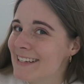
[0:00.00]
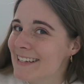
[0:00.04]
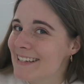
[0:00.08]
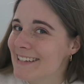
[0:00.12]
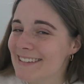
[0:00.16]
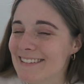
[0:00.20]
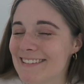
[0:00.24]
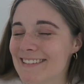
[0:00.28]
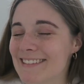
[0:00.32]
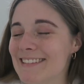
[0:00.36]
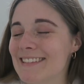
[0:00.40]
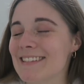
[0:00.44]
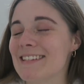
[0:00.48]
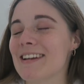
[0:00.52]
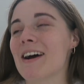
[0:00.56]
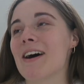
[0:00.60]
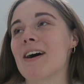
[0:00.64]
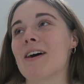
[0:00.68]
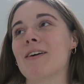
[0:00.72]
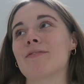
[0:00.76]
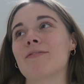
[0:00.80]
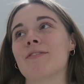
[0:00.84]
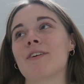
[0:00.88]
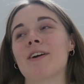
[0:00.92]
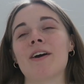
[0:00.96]
and
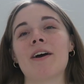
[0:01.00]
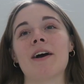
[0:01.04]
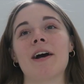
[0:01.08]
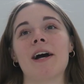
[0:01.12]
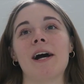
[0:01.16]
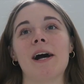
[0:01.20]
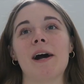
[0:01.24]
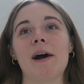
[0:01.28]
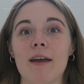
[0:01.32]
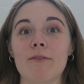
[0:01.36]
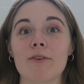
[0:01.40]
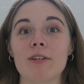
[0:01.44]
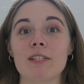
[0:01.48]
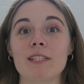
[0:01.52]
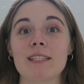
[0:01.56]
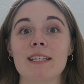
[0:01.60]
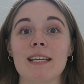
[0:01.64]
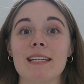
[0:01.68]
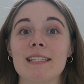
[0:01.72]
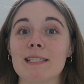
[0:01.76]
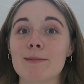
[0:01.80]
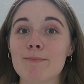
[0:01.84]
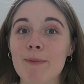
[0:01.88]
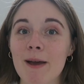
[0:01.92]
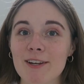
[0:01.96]
stuff. There is
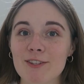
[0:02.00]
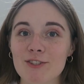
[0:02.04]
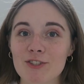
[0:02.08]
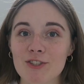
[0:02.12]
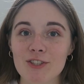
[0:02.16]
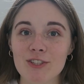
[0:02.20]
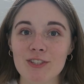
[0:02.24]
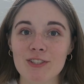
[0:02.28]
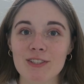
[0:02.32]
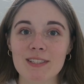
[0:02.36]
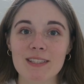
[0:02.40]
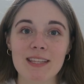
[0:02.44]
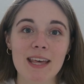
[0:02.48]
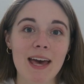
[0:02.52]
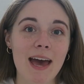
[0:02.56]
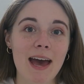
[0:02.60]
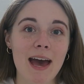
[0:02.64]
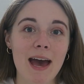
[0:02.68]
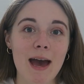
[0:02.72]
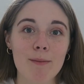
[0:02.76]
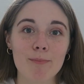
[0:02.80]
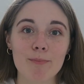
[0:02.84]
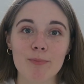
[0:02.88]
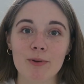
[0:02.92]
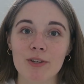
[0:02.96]
inspections that
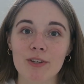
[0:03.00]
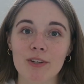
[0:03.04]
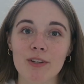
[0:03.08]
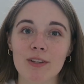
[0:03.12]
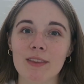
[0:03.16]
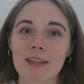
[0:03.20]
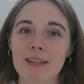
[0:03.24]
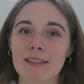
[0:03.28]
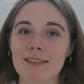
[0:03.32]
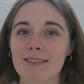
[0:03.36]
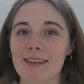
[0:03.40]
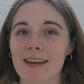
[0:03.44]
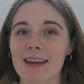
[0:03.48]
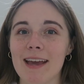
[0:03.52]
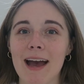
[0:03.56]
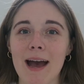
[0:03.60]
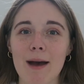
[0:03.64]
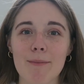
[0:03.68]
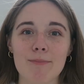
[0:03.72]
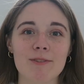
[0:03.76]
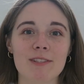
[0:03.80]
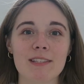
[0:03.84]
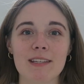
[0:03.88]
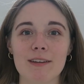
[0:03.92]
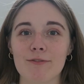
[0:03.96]
happen. They say it
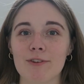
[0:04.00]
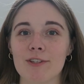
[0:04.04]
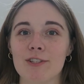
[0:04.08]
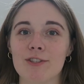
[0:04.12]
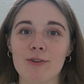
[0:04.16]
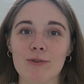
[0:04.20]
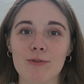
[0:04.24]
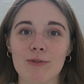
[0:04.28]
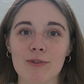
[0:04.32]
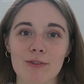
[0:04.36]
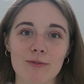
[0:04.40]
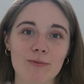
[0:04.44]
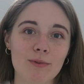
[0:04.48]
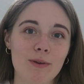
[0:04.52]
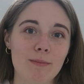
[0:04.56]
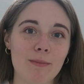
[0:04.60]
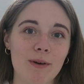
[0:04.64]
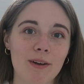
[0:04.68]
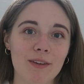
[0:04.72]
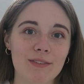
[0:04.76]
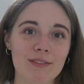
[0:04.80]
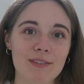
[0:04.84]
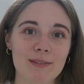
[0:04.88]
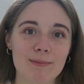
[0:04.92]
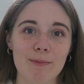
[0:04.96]
happens every 2 to 3
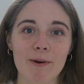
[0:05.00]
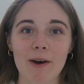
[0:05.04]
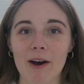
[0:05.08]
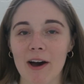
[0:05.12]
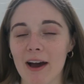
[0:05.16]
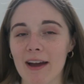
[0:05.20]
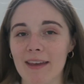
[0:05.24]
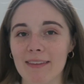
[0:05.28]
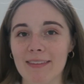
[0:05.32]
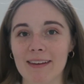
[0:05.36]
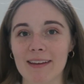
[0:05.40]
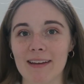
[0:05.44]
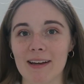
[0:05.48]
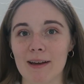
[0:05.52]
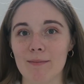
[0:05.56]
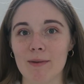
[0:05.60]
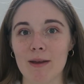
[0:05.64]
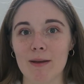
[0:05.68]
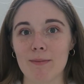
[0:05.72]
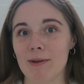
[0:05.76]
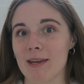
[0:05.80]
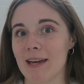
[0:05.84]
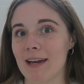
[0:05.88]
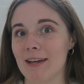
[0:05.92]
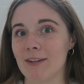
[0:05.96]
months, but I think I
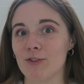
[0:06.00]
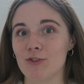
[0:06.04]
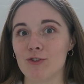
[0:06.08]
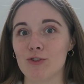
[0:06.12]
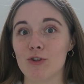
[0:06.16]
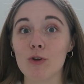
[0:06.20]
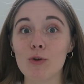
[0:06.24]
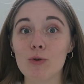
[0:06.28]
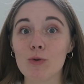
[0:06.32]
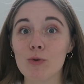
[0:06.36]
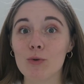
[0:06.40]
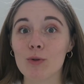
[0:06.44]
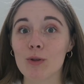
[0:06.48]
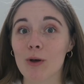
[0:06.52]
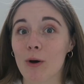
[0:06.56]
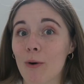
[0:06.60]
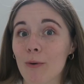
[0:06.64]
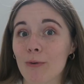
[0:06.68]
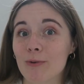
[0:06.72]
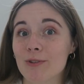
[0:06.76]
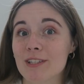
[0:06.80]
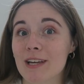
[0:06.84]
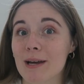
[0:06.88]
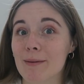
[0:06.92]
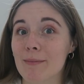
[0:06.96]
maybe had 2 the
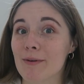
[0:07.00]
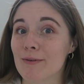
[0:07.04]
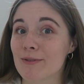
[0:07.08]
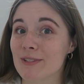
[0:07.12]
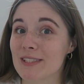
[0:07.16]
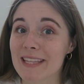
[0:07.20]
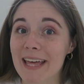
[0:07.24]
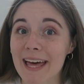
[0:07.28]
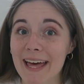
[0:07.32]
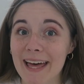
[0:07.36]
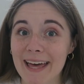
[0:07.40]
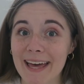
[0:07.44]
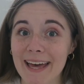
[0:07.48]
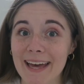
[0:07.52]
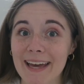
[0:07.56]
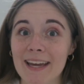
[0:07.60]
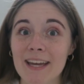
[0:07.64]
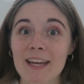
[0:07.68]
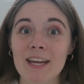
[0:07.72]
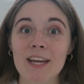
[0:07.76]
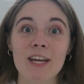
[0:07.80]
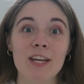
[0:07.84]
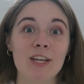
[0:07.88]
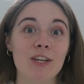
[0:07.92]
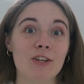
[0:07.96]
whole time I was there.
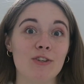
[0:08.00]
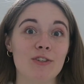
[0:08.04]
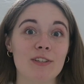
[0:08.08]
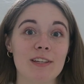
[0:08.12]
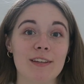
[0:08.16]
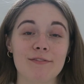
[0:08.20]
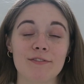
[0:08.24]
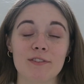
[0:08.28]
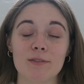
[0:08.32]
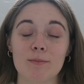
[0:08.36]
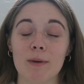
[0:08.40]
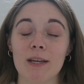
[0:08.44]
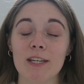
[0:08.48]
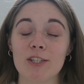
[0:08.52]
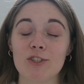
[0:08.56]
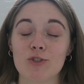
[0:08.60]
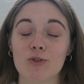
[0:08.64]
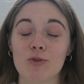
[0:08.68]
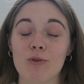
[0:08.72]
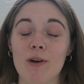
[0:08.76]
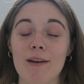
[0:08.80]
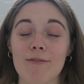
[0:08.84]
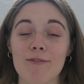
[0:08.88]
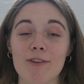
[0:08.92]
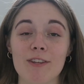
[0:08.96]
You just have to make
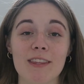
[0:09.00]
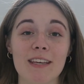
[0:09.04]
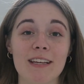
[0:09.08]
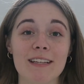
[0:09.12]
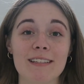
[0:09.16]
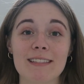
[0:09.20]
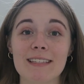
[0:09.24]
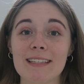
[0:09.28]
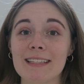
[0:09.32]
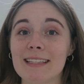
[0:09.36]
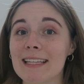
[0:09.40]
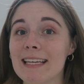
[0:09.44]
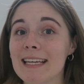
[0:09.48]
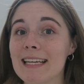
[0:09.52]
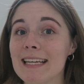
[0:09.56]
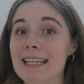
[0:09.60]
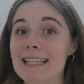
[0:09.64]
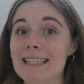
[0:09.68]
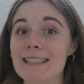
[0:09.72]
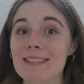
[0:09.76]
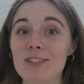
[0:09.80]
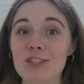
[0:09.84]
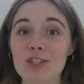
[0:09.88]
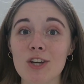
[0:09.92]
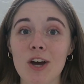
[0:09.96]
sure everything is
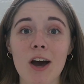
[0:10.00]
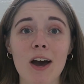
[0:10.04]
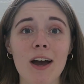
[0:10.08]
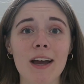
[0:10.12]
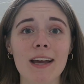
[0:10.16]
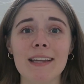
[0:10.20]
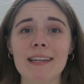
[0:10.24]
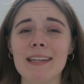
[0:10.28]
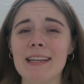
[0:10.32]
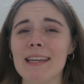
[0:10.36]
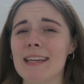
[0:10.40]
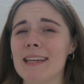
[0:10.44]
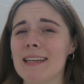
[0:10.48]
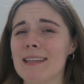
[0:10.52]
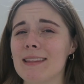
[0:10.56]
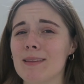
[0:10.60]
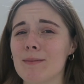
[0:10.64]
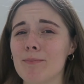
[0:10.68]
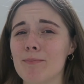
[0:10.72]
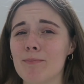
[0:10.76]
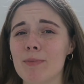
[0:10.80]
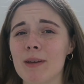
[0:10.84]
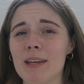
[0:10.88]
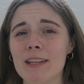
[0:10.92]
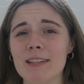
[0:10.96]
clean, tidy, the
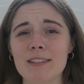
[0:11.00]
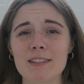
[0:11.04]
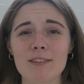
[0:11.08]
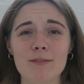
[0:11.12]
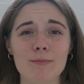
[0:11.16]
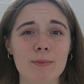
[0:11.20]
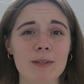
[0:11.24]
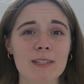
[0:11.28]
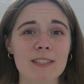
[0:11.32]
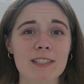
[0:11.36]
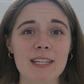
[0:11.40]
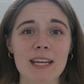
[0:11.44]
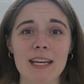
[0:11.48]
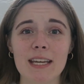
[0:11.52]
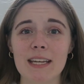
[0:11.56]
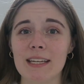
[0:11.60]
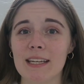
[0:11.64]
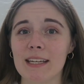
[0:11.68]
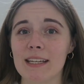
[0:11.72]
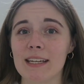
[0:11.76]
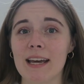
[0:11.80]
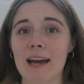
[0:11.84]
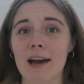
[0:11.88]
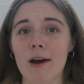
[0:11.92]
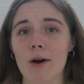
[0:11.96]
bins have been
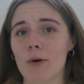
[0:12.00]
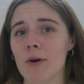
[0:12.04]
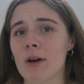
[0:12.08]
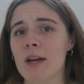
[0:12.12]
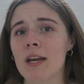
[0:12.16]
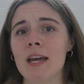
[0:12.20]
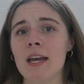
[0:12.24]
taken out.